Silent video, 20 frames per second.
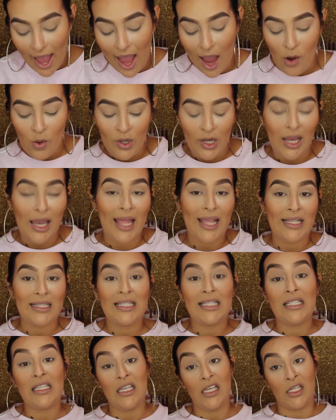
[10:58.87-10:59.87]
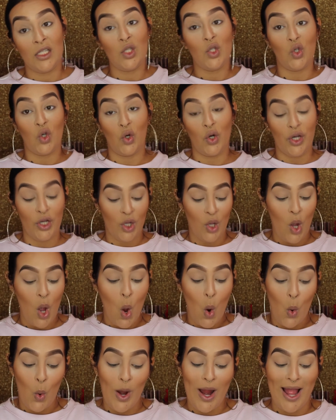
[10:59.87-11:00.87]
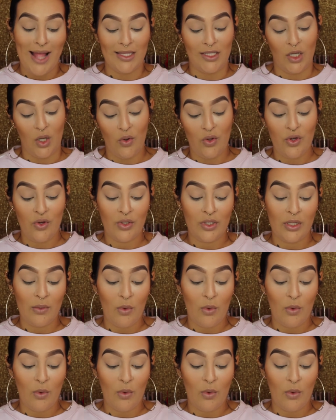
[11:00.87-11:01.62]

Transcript: I would like to see a tutorial where I don't use a